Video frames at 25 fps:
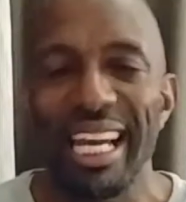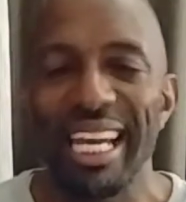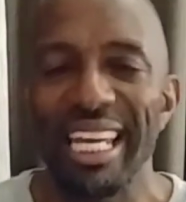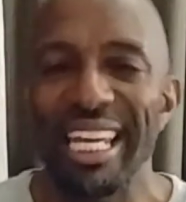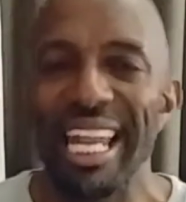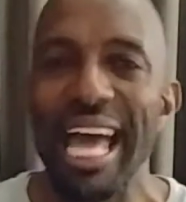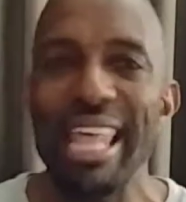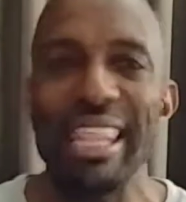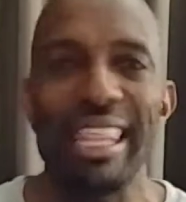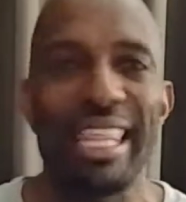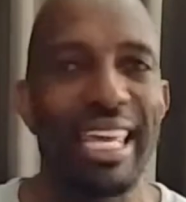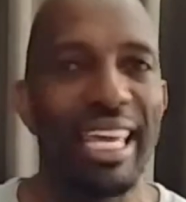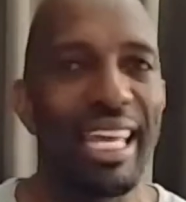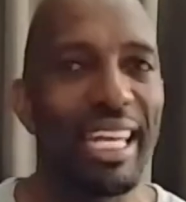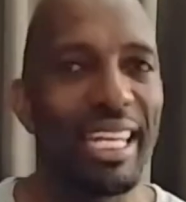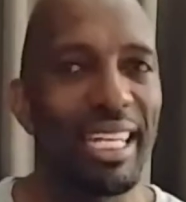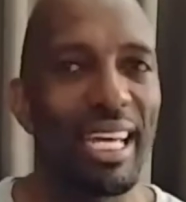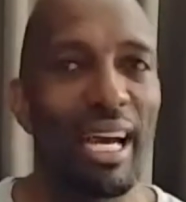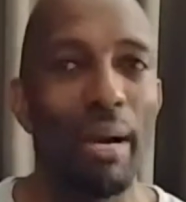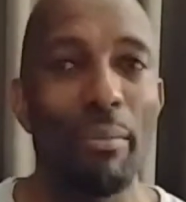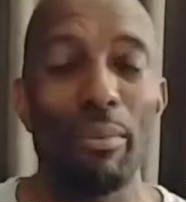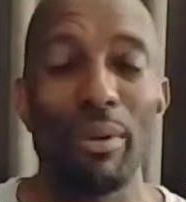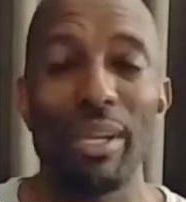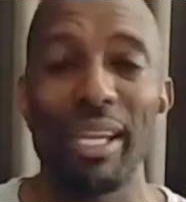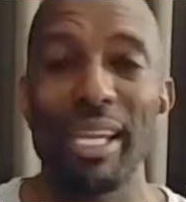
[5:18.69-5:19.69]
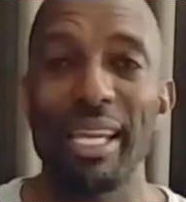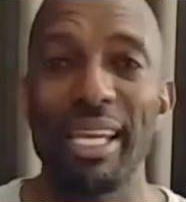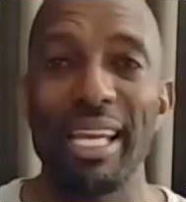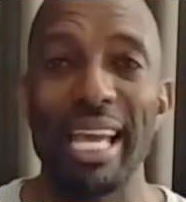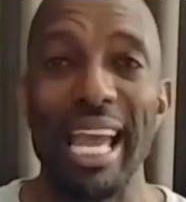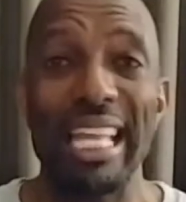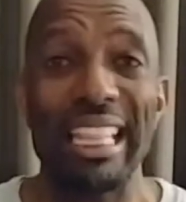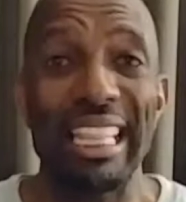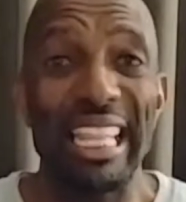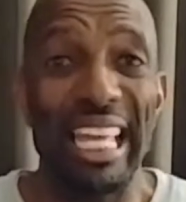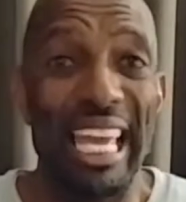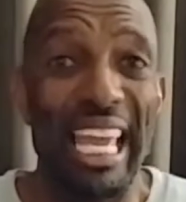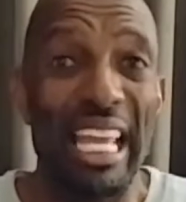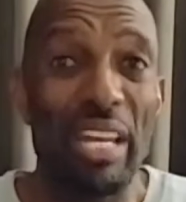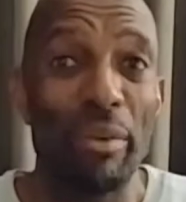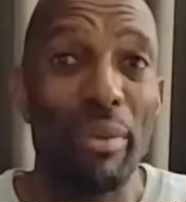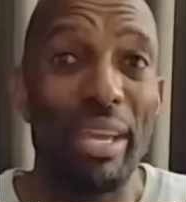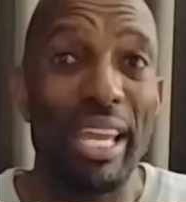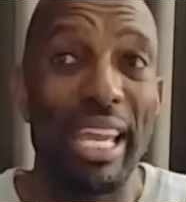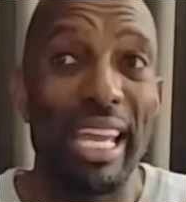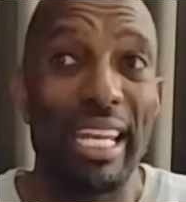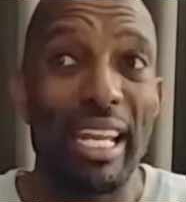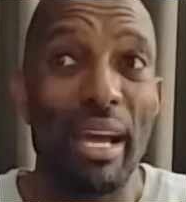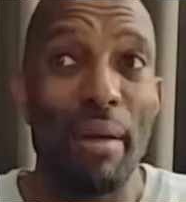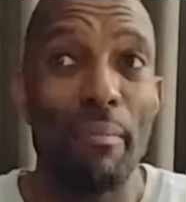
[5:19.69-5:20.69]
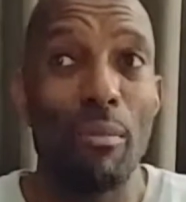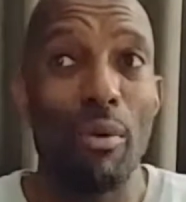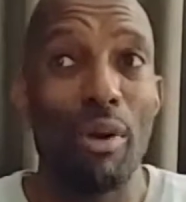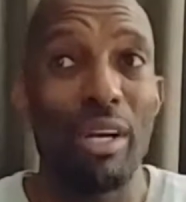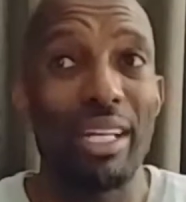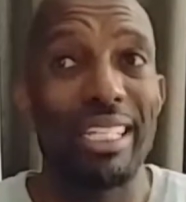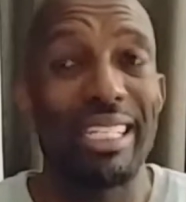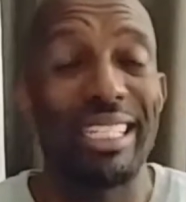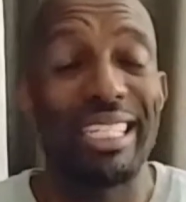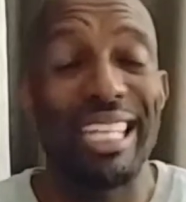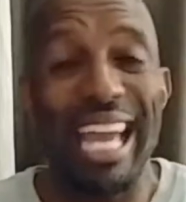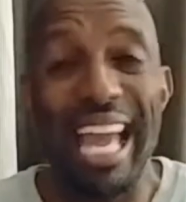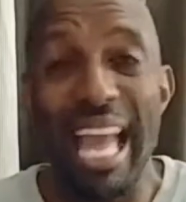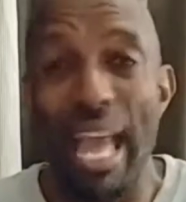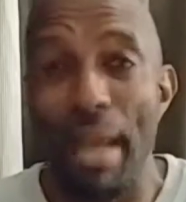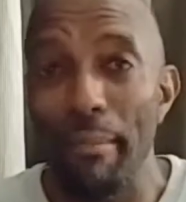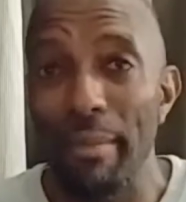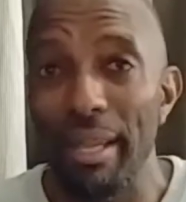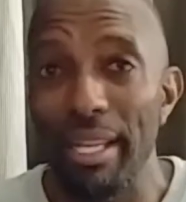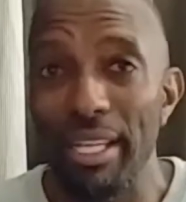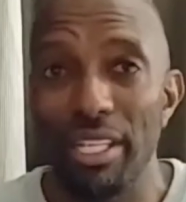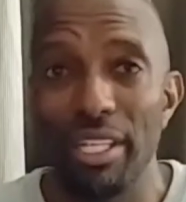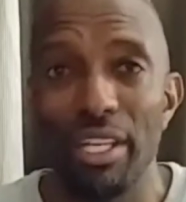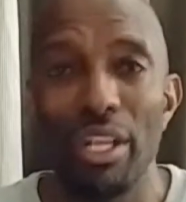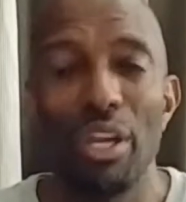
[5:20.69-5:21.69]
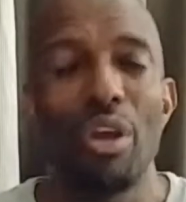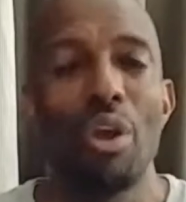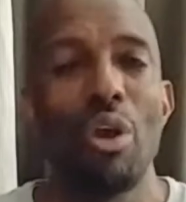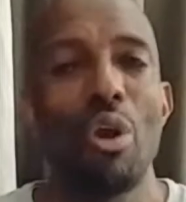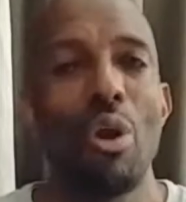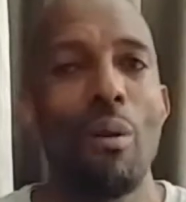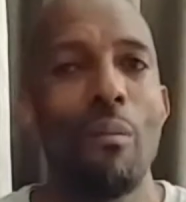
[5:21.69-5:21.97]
And at the end, we end up more damaged,